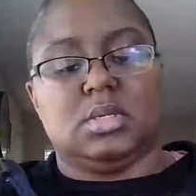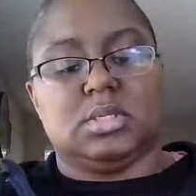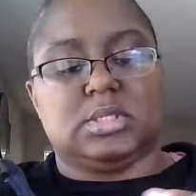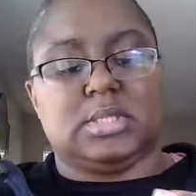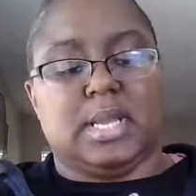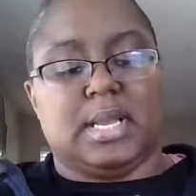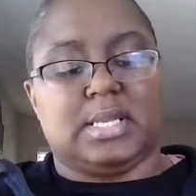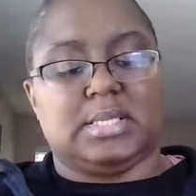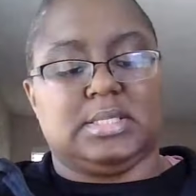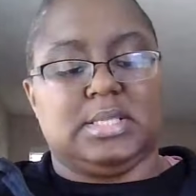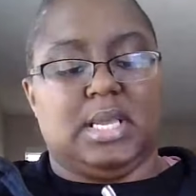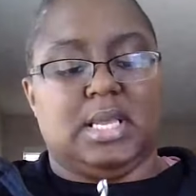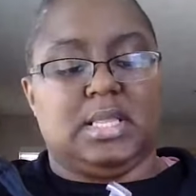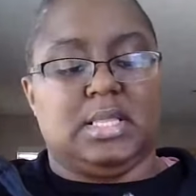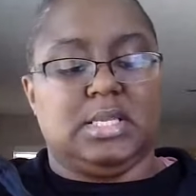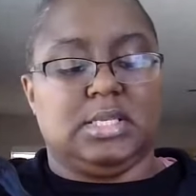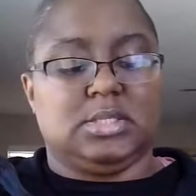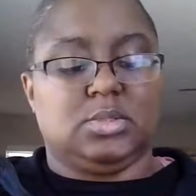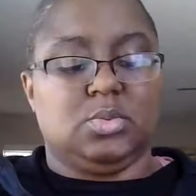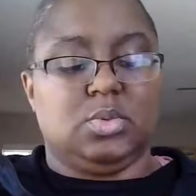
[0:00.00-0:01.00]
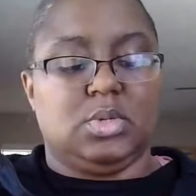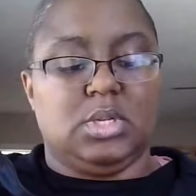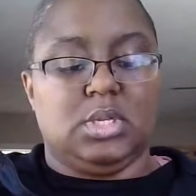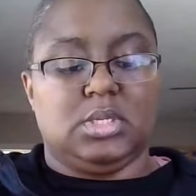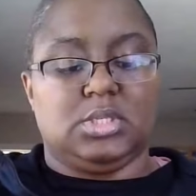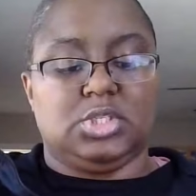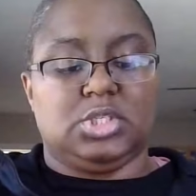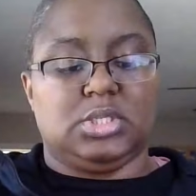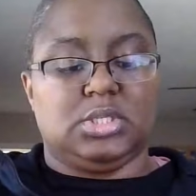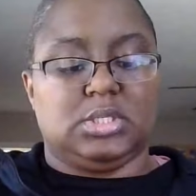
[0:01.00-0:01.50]
Like I said, this one
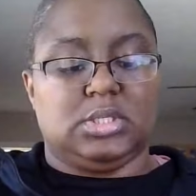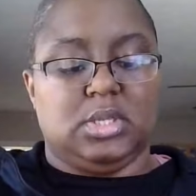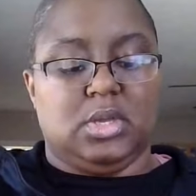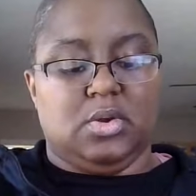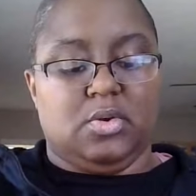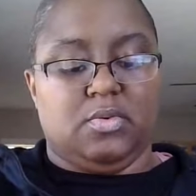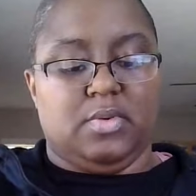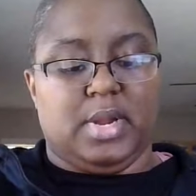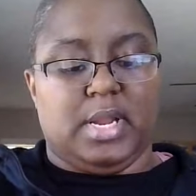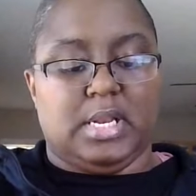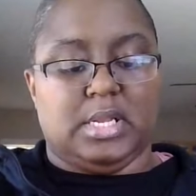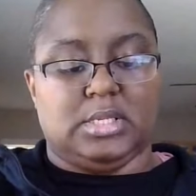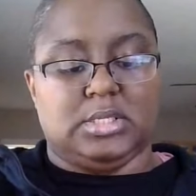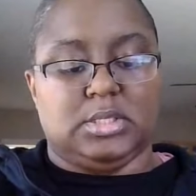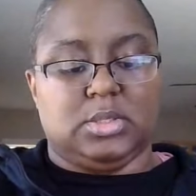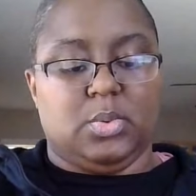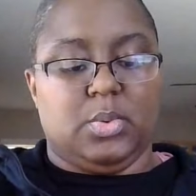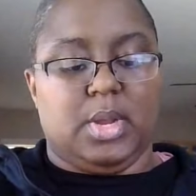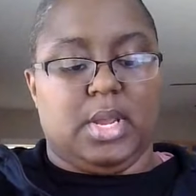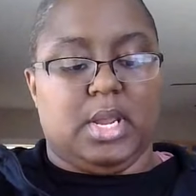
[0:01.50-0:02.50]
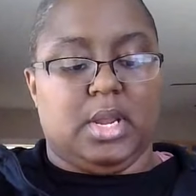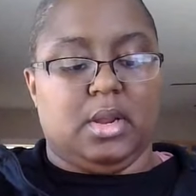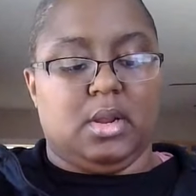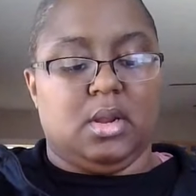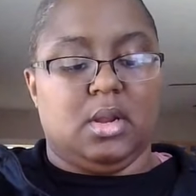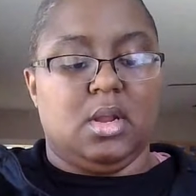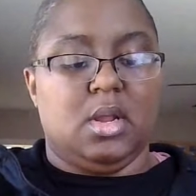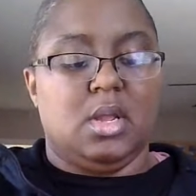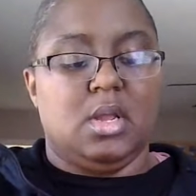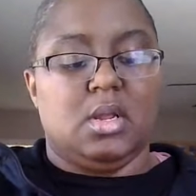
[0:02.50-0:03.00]
is just a granny square,
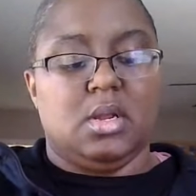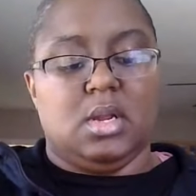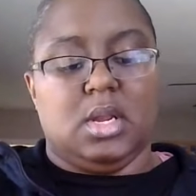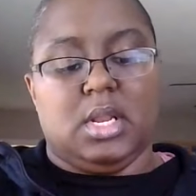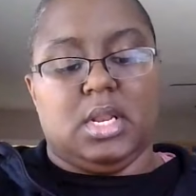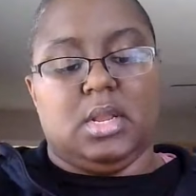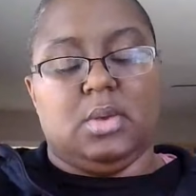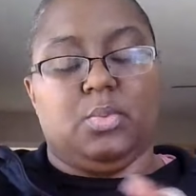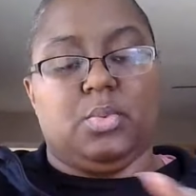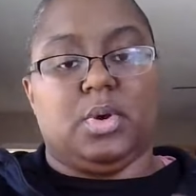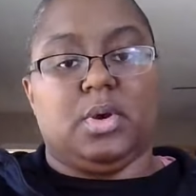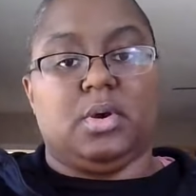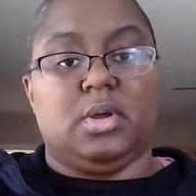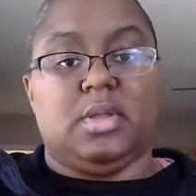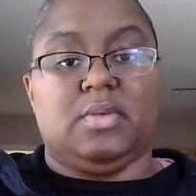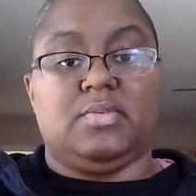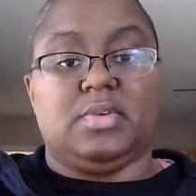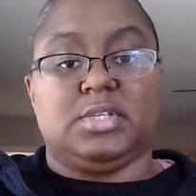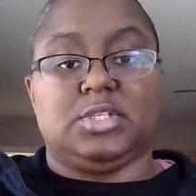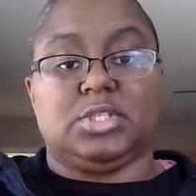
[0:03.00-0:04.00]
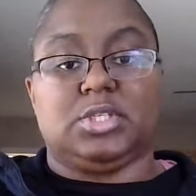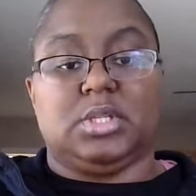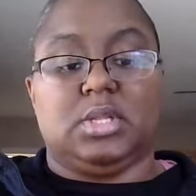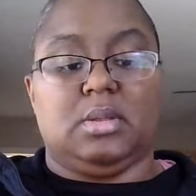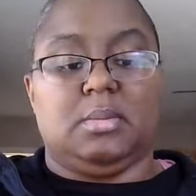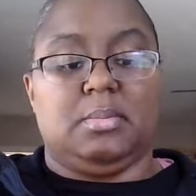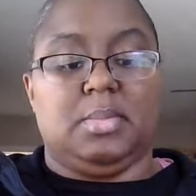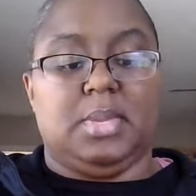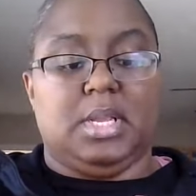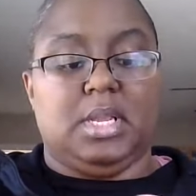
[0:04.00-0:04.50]
and it will
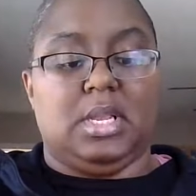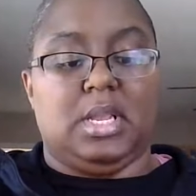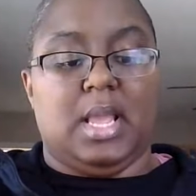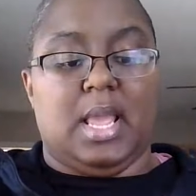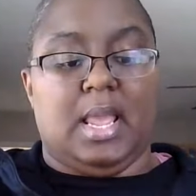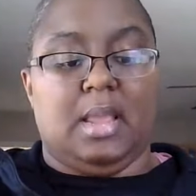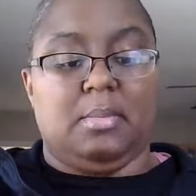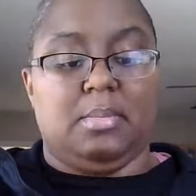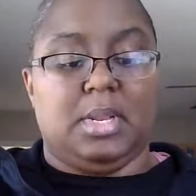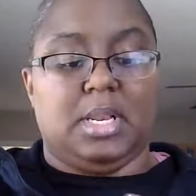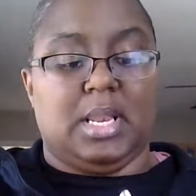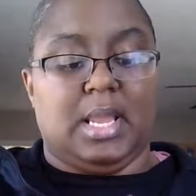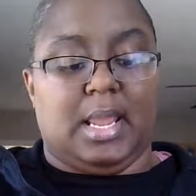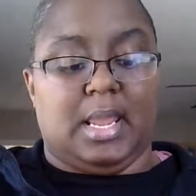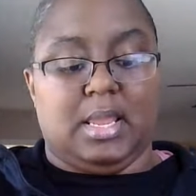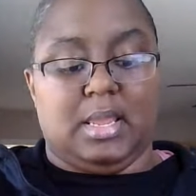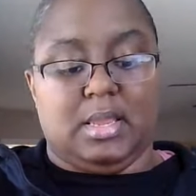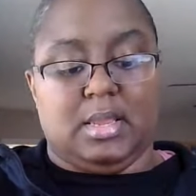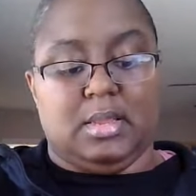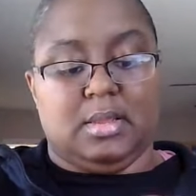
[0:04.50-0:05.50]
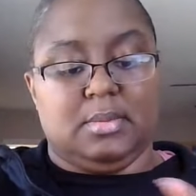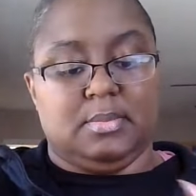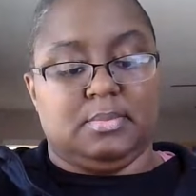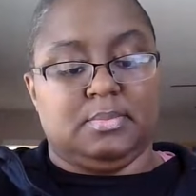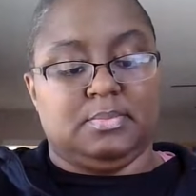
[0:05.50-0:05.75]
eventually be a blanket.